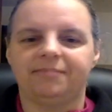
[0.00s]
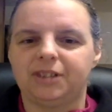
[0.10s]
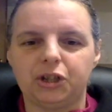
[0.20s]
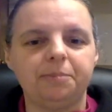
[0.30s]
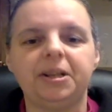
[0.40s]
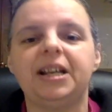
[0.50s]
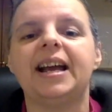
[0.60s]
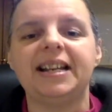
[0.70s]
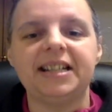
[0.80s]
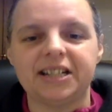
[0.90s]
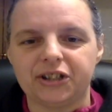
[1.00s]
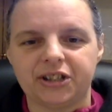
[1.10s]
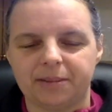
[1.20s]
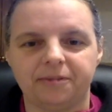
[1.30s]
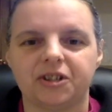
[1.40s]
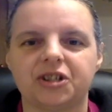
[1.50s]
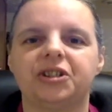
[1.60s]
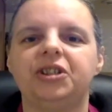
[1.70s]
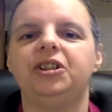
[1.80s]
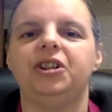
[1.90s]
Could be any other type of
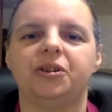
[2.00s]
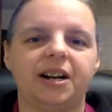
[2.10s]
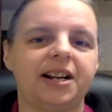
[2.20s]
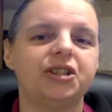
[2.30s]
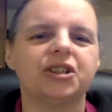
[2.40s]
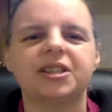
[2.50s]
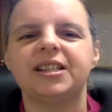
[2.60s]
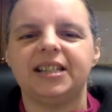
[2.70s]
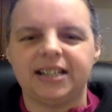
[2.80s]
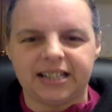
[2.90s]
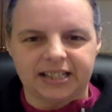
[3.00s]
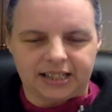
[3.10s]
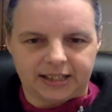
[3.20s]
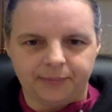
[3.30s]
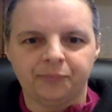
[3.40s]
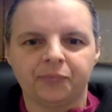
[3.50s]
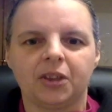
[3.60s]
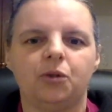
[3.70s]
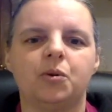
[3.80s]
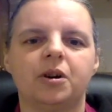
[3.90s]
version. You know, I just need this.
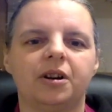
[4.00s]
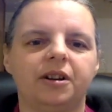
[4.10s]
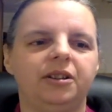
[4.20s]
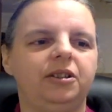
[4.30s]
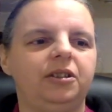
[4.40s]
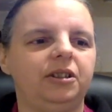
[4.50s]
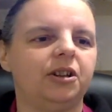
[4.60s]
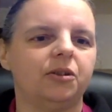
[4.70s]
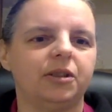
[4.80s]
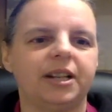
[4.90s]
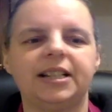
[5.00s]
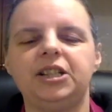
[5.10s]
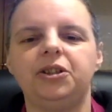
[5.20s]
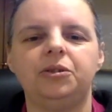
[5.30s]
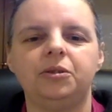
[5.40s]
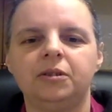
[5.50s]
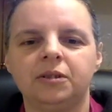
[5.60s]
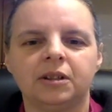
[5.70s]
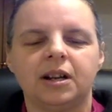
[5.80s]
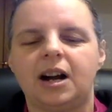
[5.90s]
Or, you know, can you,
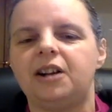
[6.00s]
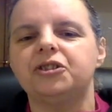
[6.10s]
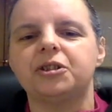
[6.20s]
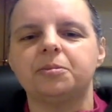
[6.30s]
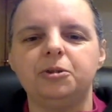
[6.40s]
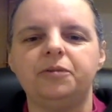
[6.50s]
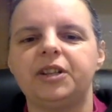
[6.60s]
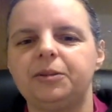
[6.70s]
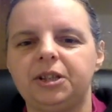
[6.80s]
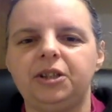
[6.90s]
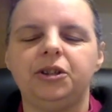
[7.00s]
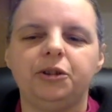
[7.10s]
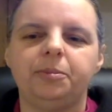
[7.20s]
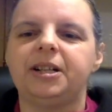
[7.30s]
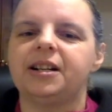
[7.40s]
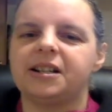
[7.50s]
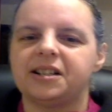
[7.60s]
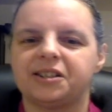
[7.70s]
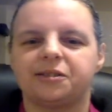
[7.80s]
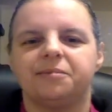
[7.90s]
I'll just move in with you
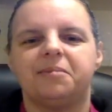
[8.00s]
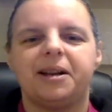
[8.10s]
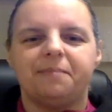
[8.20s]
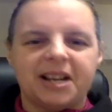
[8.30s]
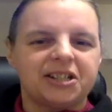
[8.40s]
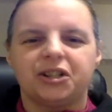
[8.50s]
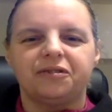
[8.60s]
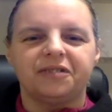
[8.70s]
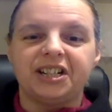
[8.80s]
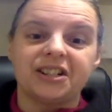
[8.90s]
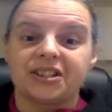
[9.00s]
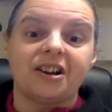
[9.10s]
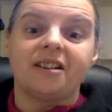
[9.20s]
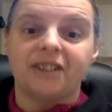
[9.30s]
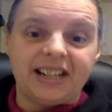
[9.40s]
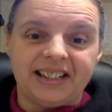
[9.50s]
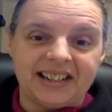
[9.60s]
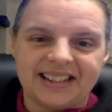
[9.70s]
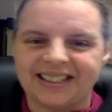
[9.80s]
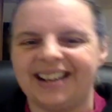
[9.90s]
because my mansion over here is not ready
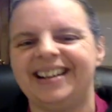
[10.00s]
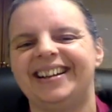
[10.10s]
yet.